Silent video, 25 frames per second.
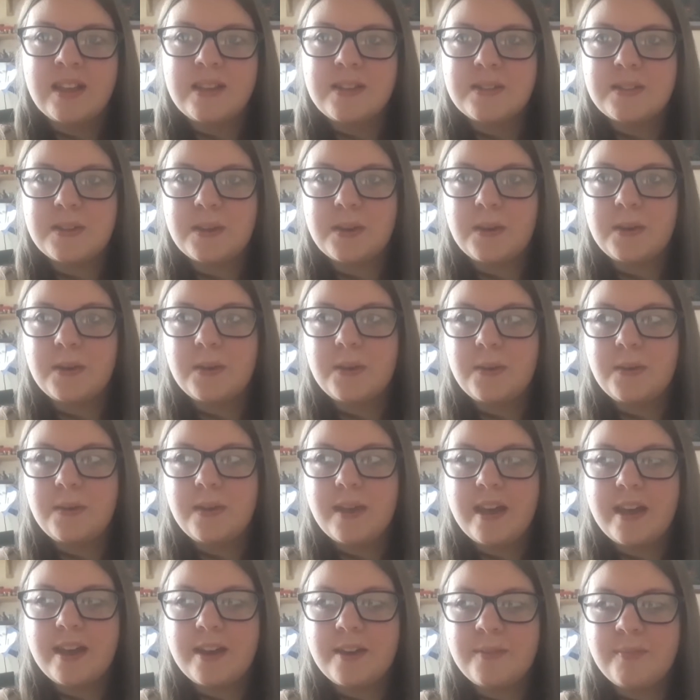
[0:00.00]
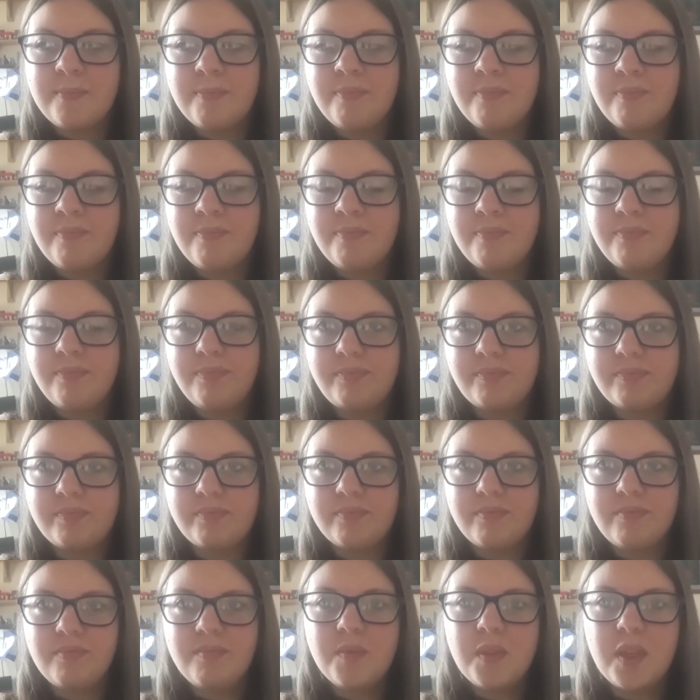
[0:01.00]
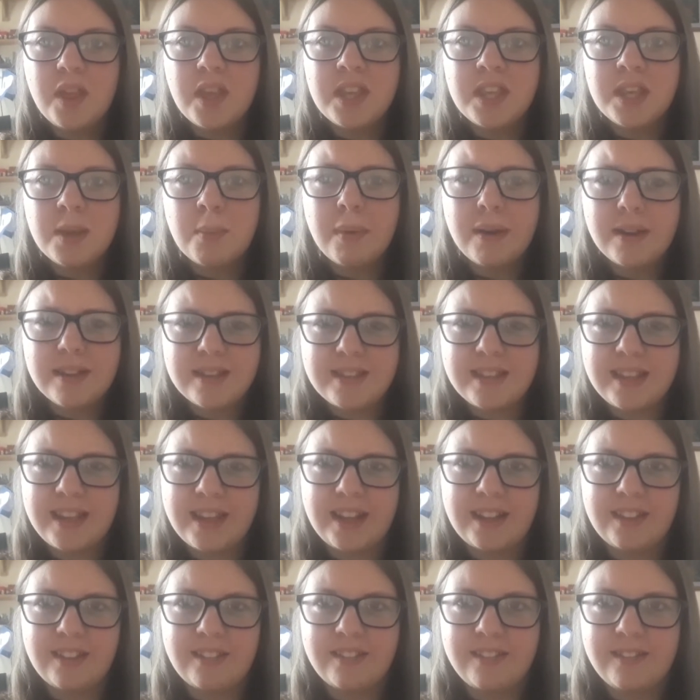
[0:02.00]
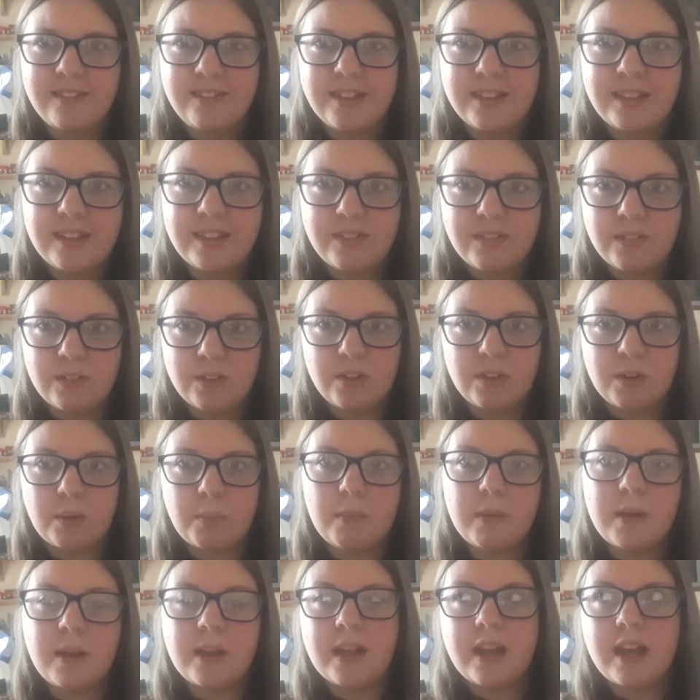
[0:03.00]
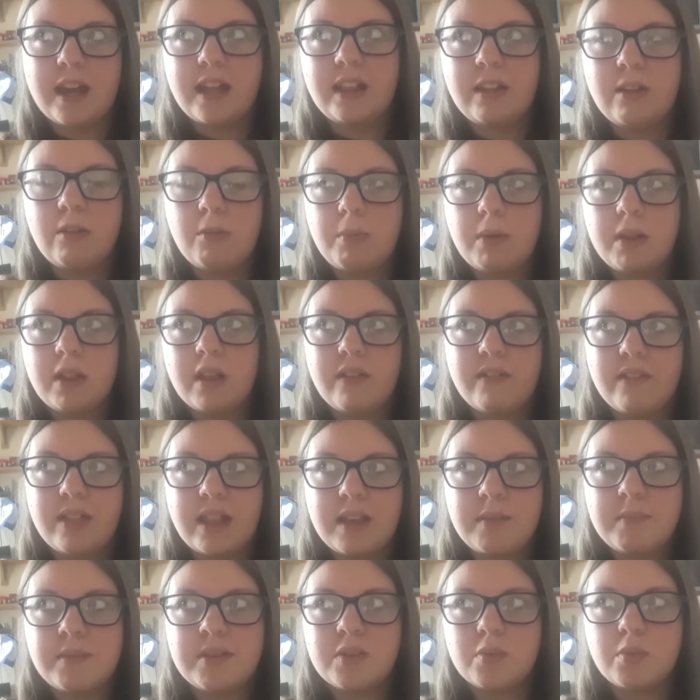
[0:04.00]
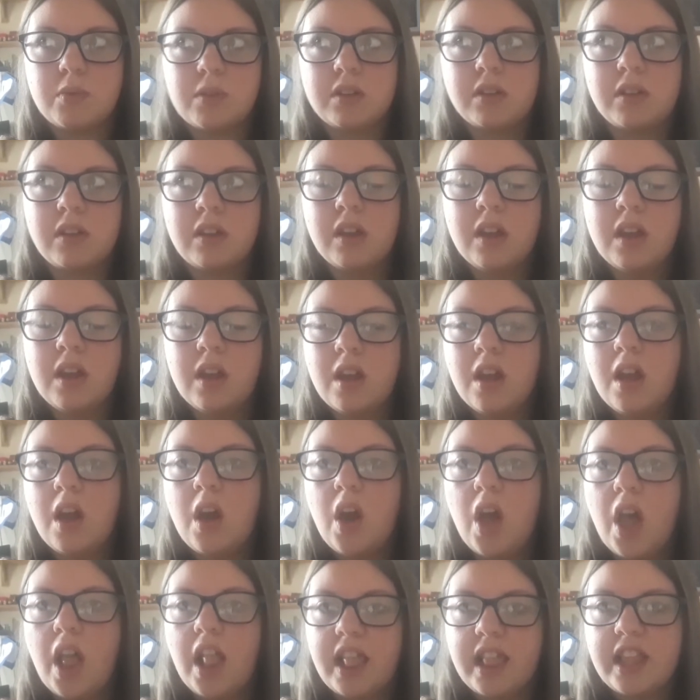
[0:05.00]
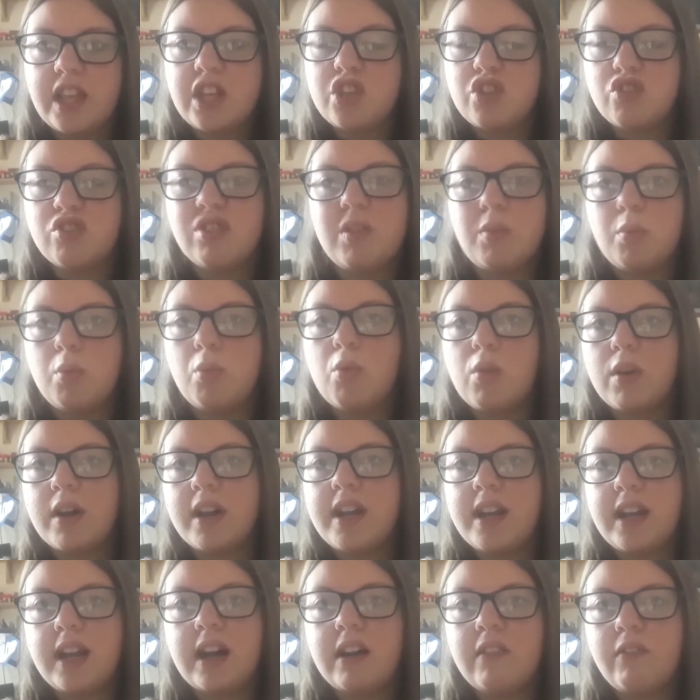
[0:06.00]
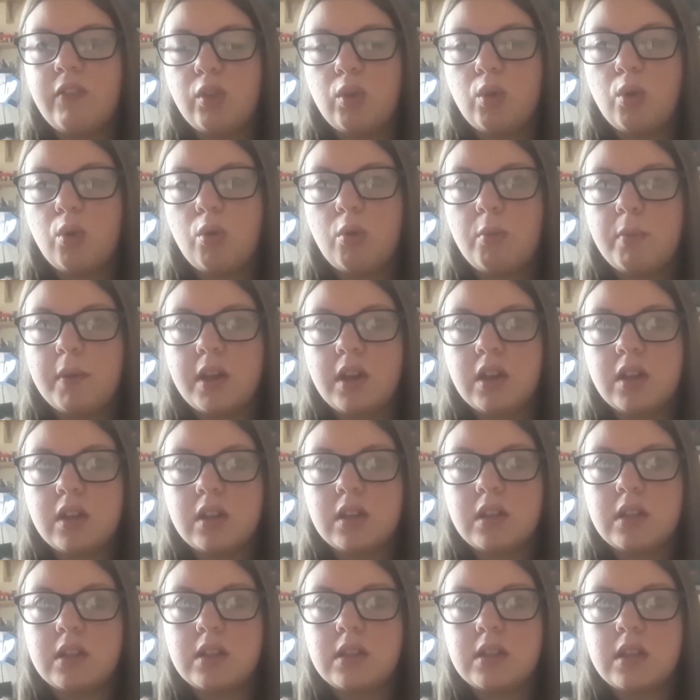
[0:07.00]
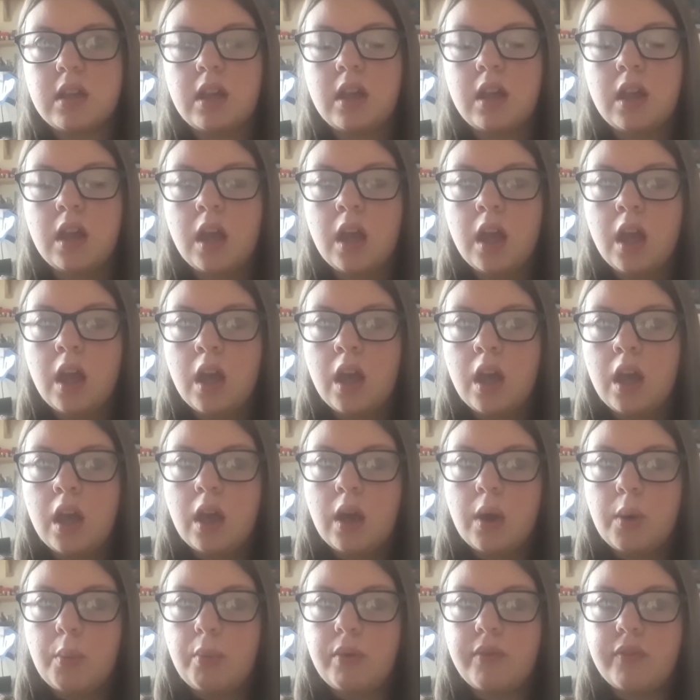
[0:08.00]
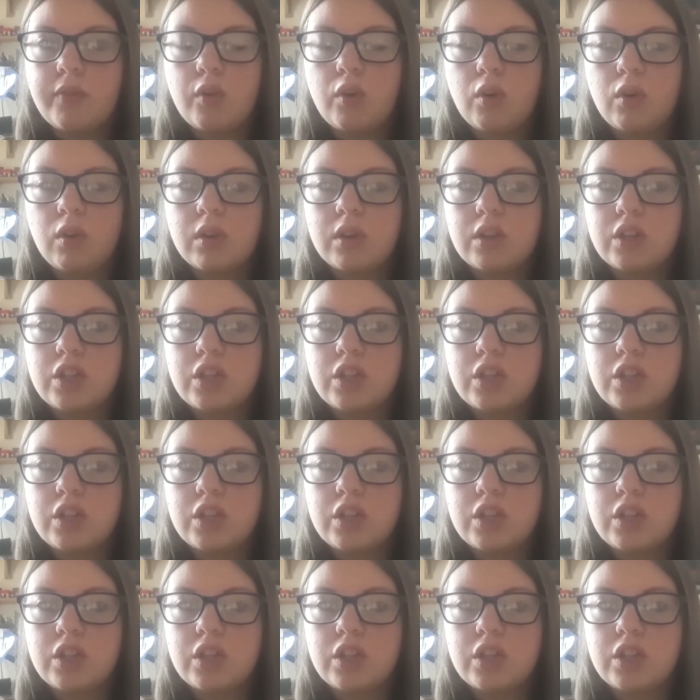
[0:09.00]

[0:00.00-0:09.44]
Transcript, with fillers: So yeah. You might see Hannah in this vlog, but again, it'll be like the lamest one. Literally walking out the door because we've got...